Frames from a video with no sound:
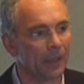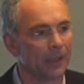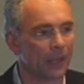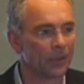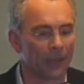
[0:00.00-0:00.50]
you
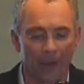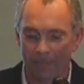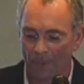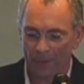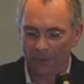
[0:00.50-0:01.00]
you got your
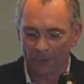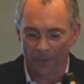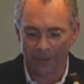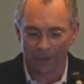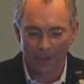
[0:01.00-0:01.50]
car parked too
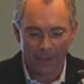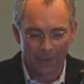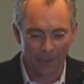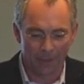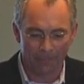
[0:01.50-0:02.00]
long
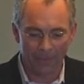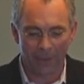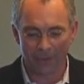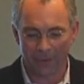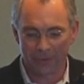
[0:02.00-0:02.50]

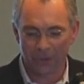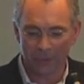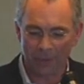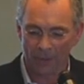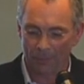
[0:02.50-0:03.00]
on your
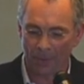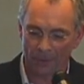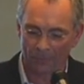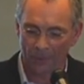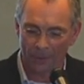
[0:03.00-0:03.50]
street or
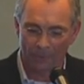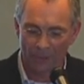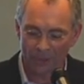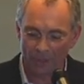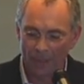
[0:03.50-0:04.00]
parked the wrong
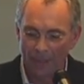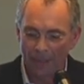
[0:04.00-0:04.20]
direction.